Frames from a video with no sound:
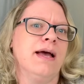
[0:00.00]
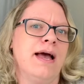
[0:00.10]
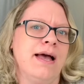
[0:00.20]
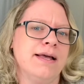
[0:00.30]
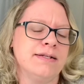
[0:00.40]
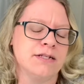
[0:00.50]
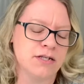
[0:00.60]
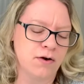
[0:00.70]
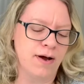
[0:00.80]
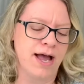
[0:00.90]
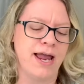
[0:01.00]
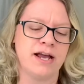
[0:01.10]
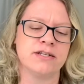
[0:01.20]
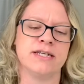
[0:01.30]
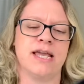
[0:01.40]
And so I
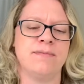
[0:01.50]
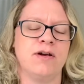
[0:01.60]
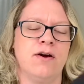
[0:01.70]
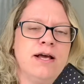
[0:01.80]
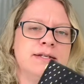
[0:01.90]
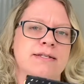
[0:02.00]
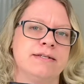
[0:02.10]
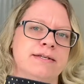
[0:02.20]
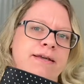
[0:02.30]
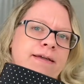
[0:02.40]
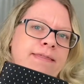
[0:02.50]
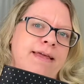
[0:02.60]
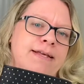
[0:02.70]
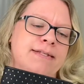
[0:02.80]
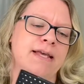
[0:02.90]
actually came across
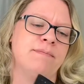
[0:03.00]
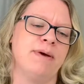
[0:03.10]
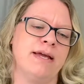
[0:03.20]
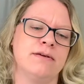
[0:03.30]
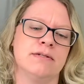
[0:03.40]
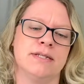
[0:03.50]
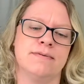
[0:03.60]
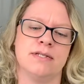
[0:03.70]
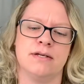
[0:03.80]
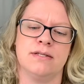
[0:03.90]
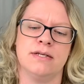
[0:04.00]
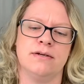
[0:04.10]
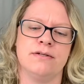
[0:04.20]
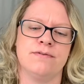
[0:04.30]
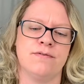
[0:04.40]
this at Michael's. It was on
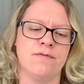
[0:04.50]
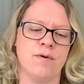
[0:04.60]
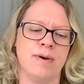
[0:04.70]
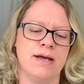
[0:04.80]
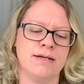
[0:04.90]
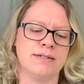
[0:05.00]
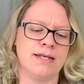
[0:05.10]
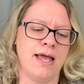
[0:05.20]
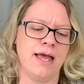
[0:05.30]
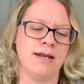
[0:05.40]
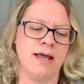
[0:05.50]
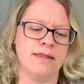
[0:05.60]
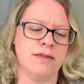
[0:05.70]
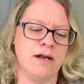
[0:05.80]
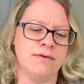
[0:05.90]
clearance for $4, and I
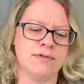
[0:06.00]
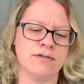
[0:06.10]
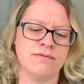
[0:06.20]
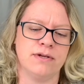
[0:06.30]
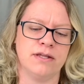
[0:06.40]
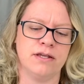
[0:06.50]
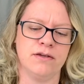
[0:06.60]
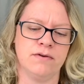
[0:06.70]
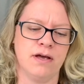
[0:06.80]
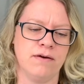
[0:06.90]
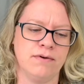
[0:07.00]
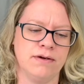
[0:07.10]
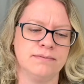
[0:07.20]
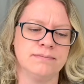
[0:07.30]
thought it was a really cute cover.